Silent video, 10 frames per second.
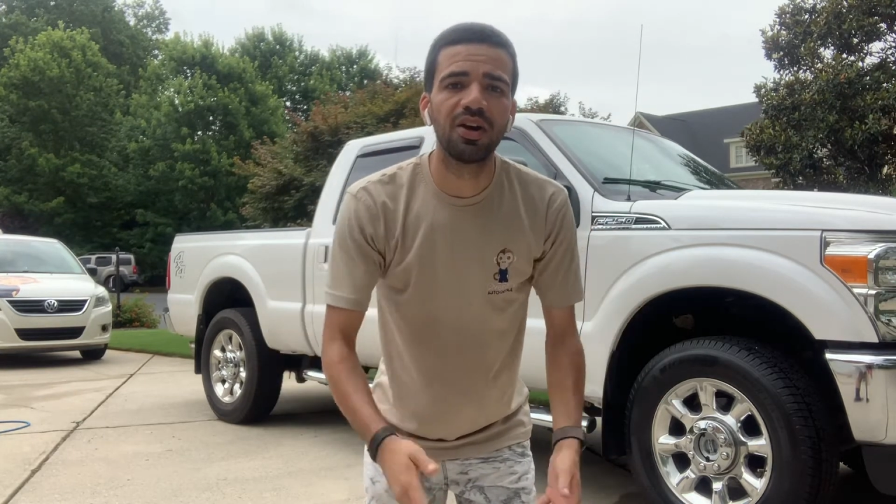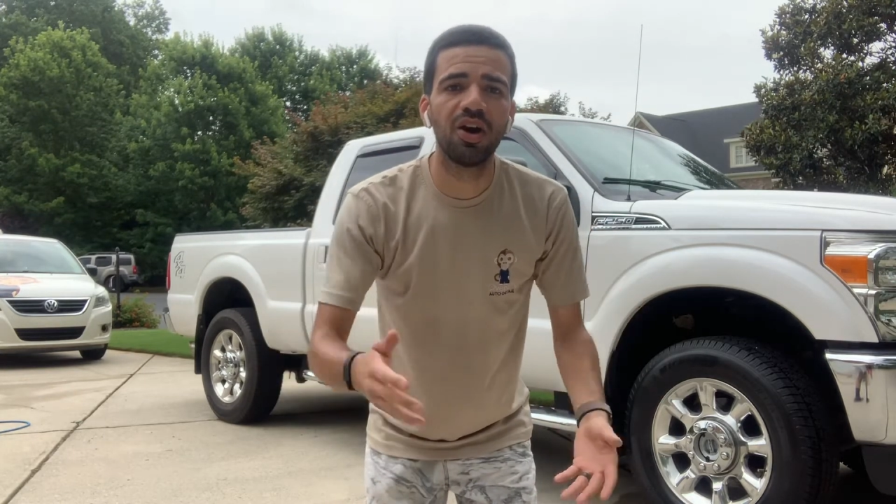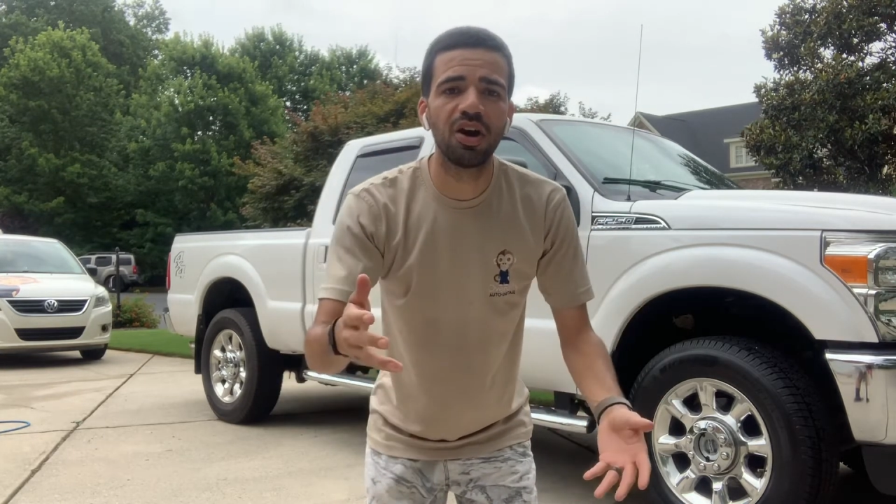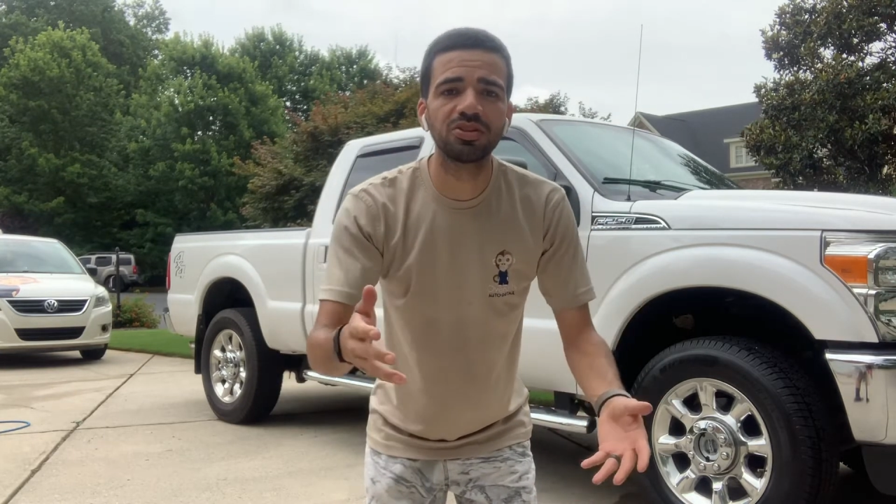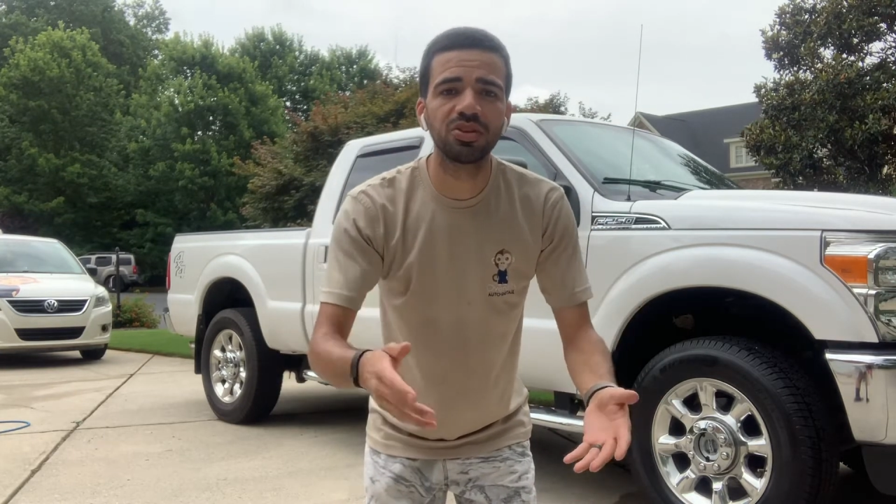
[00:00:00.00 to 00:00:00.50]

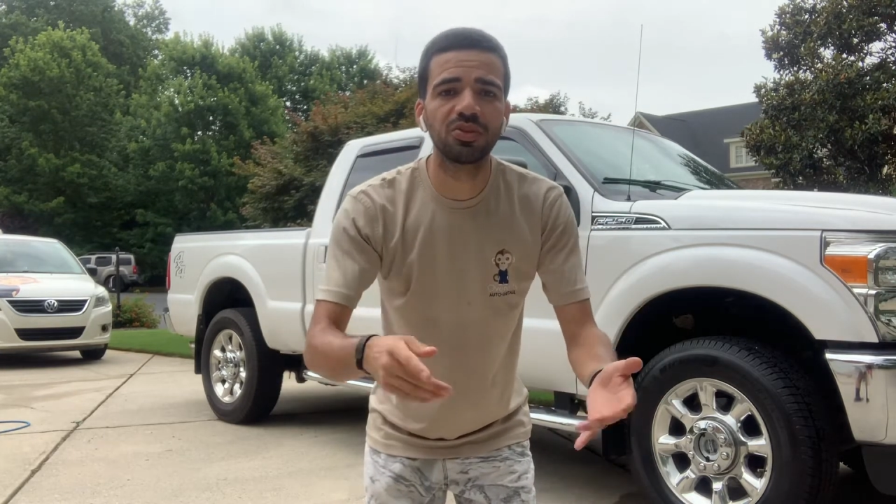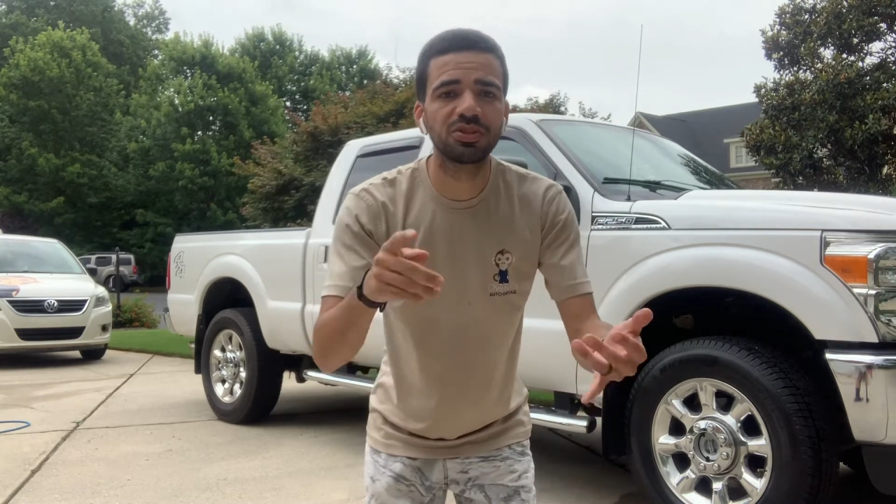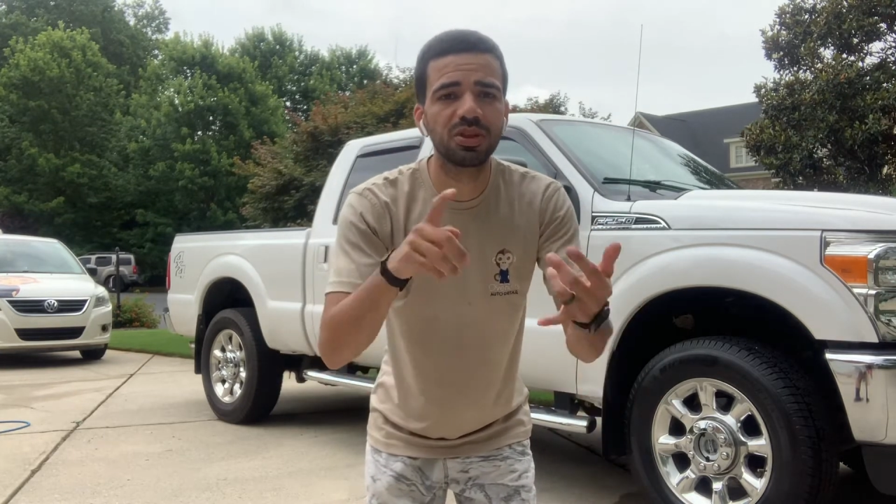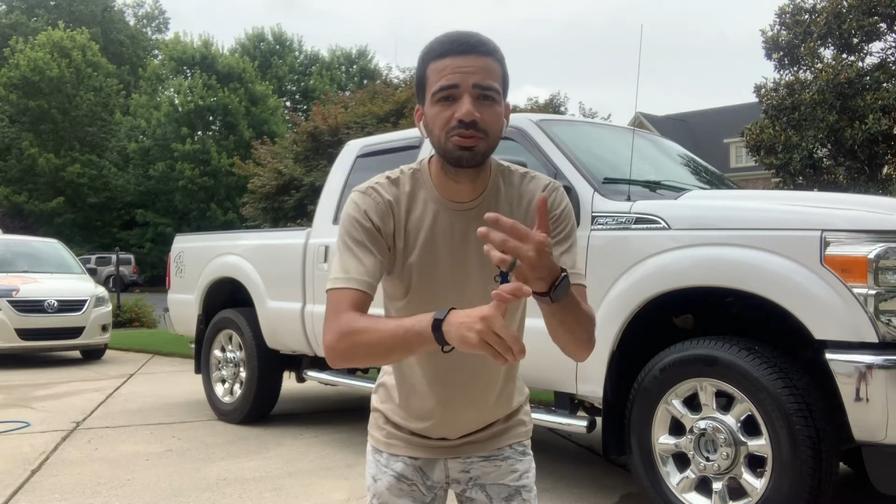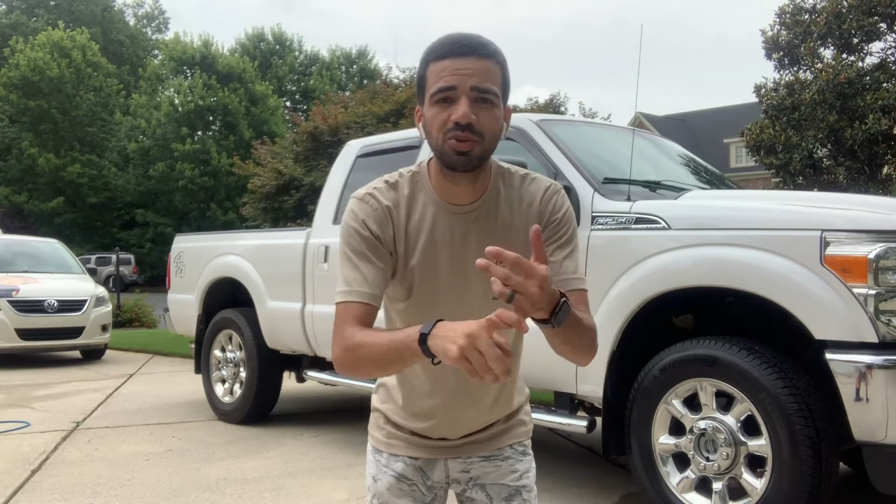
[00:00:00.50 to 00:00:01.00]
Also,
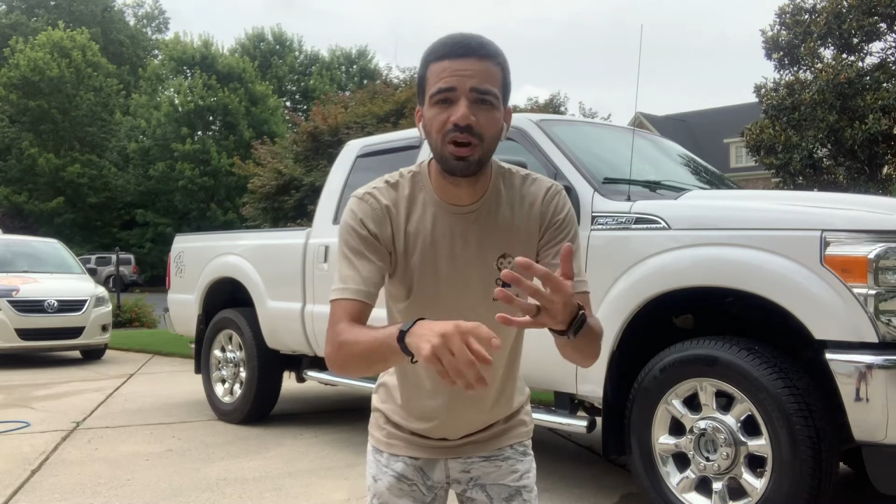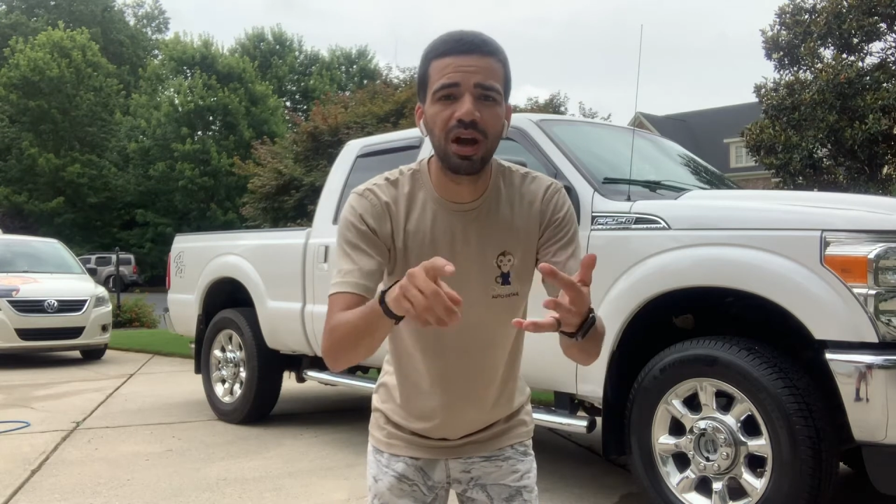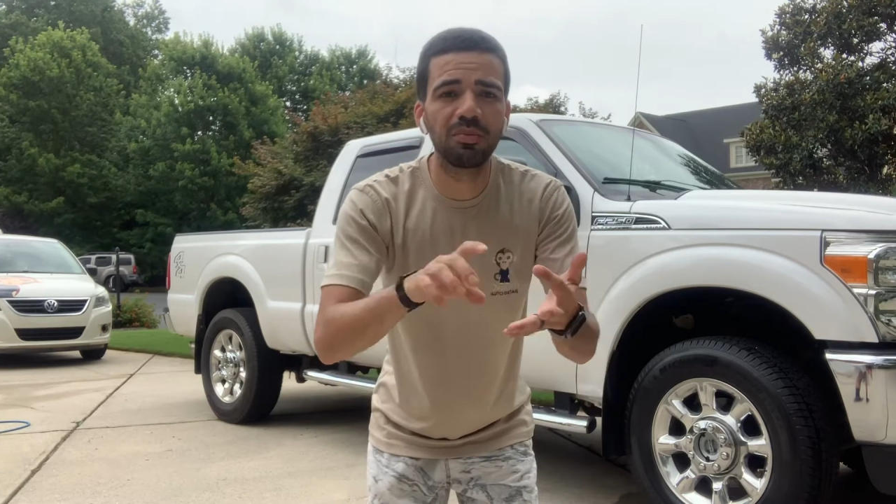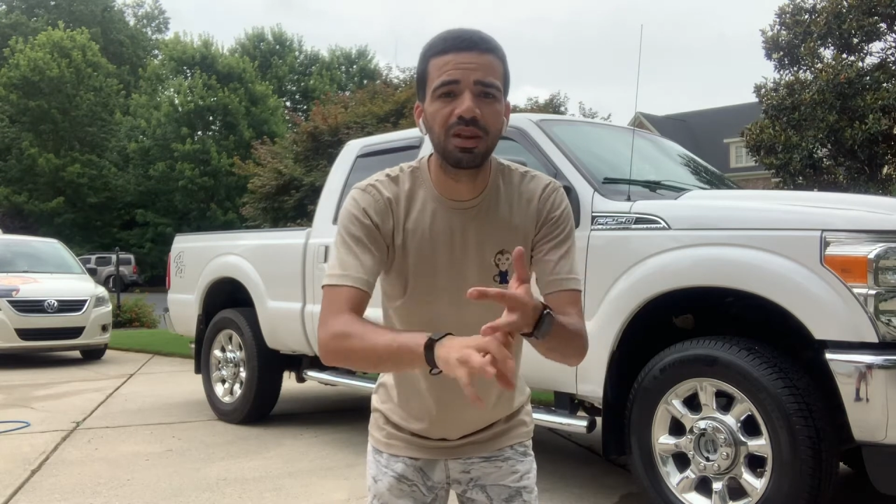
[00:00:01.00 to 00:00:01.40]
subscribe,